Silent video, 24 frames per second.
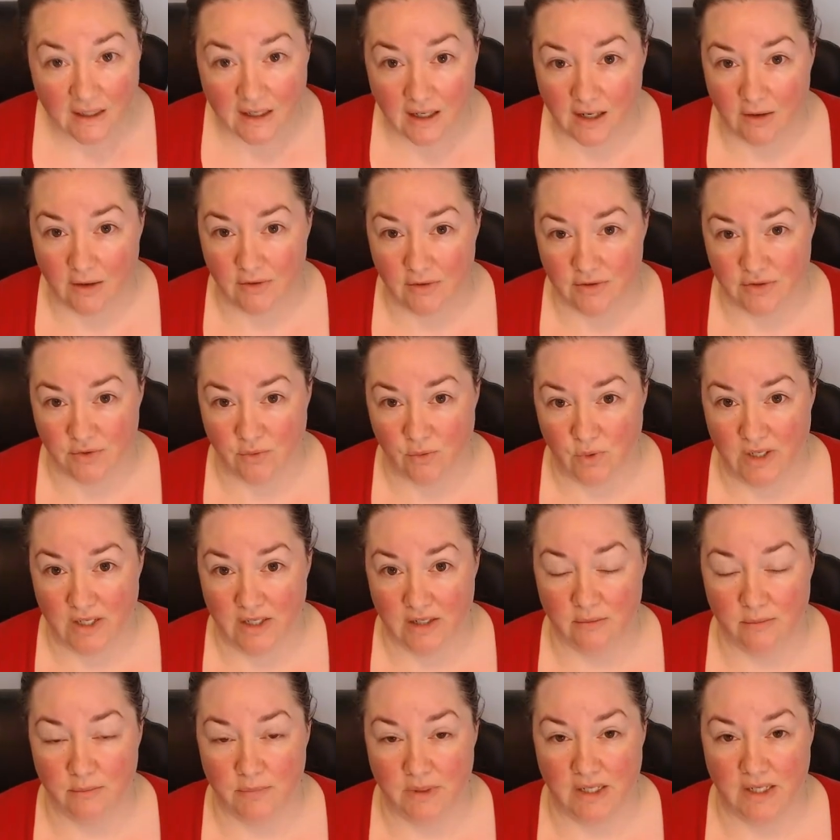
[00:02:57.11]
hours a
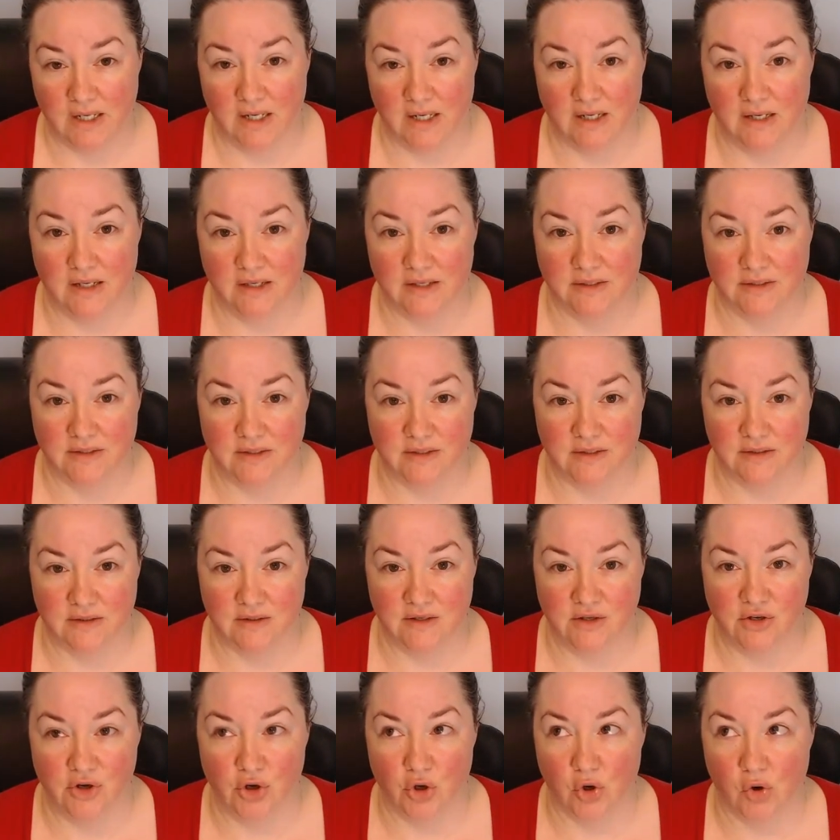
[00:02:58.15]
week because
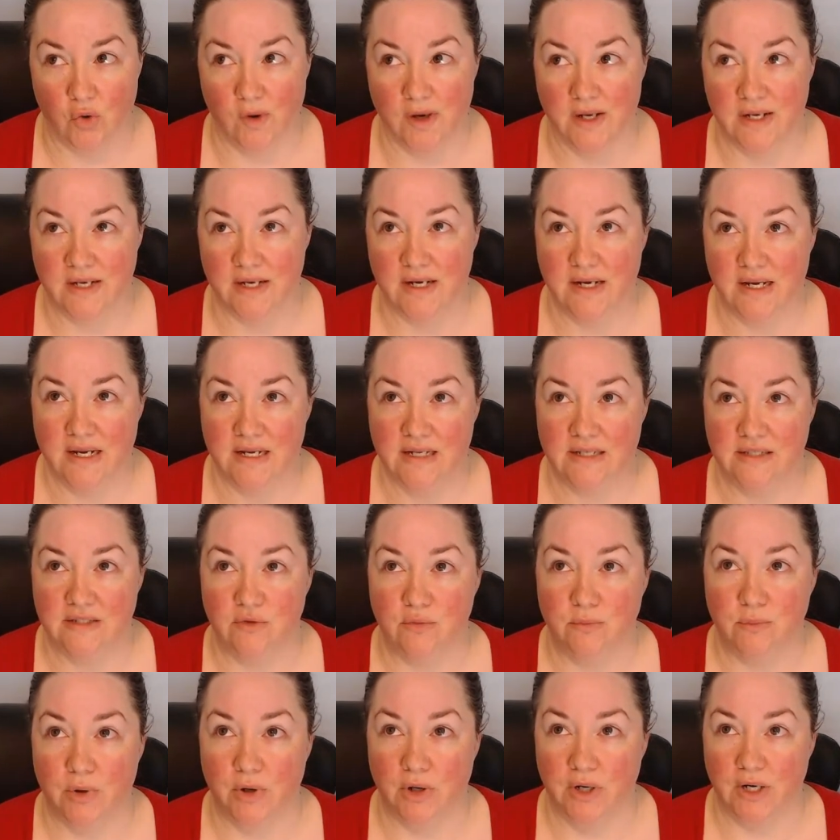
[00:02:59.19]
you're going to need to
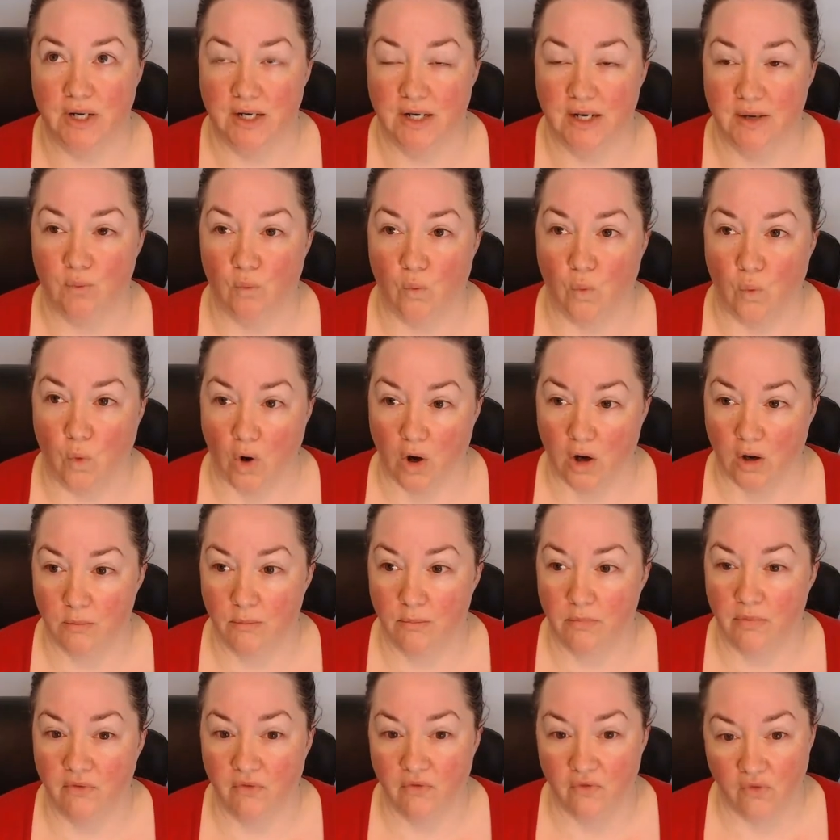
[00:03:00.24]
put in
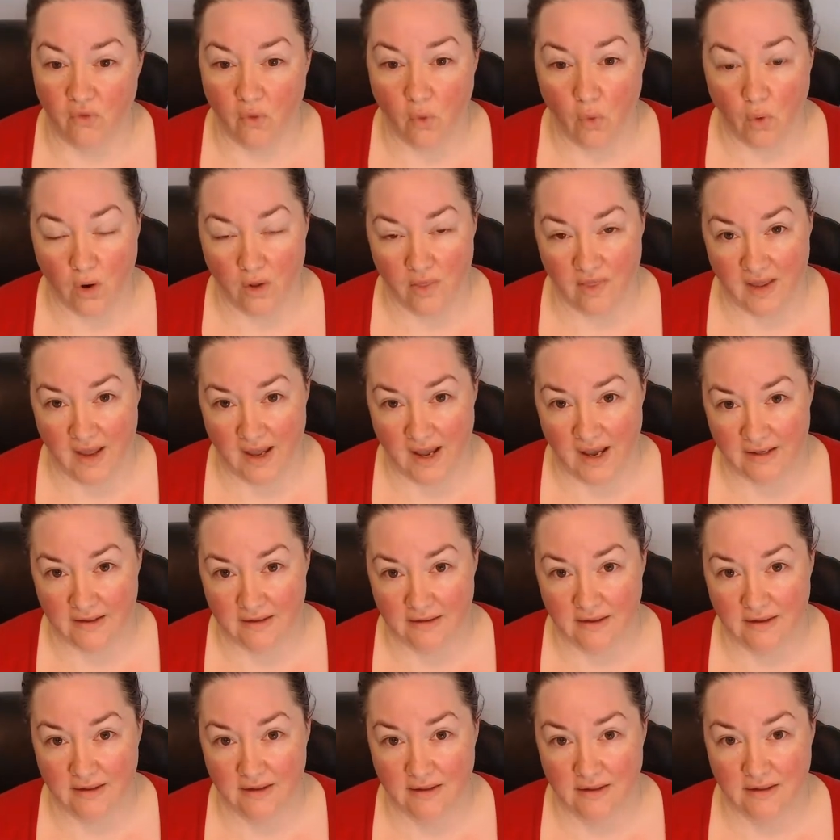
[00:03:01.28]
work before that
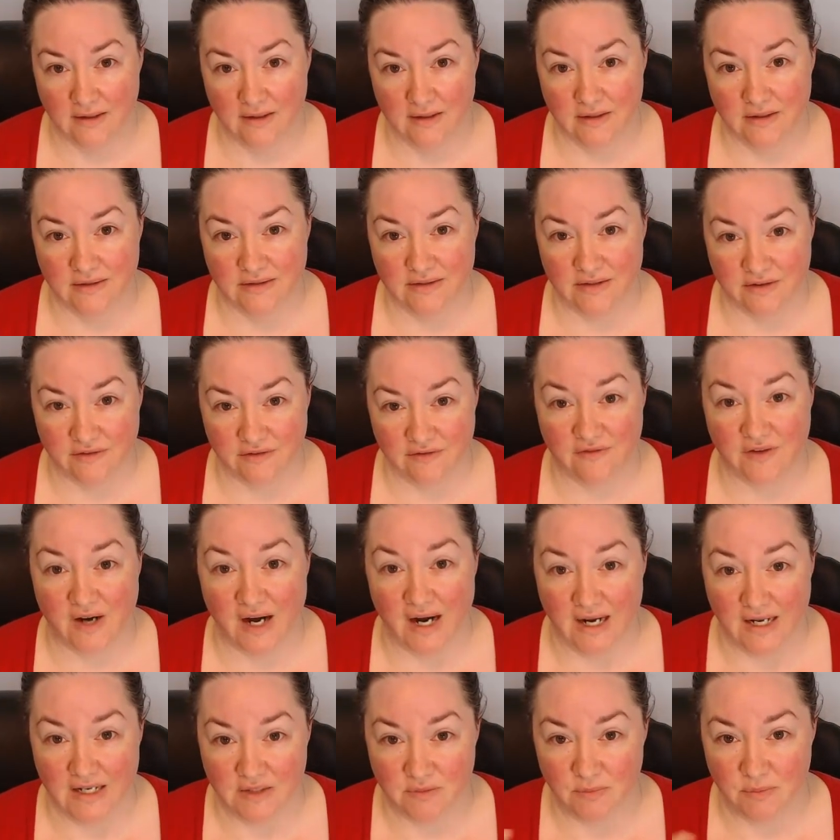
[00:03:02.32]
to
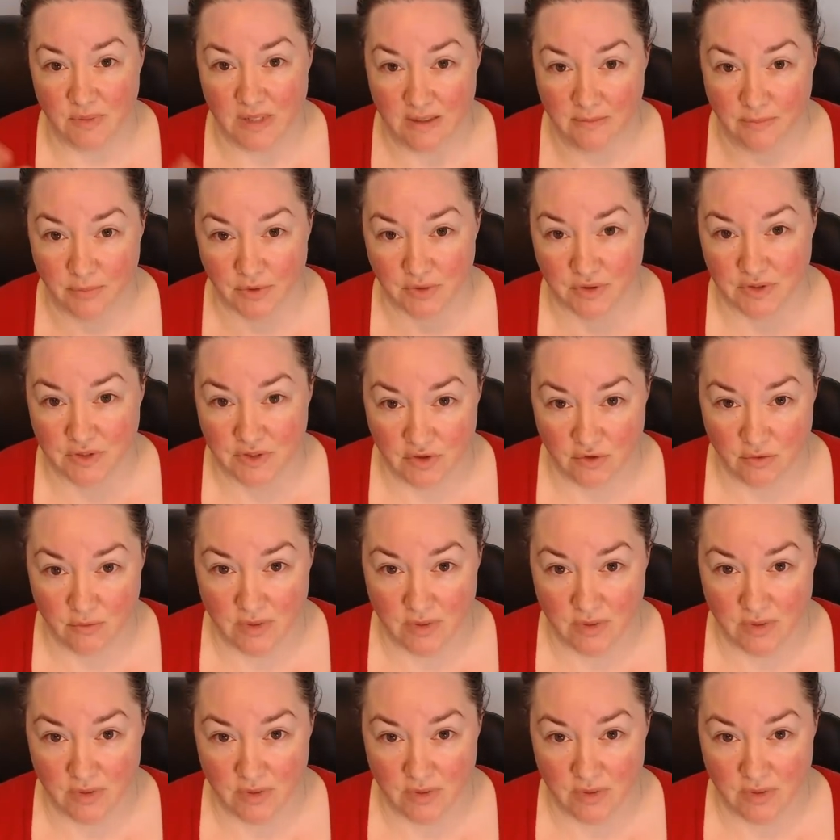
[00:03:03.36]
find people to do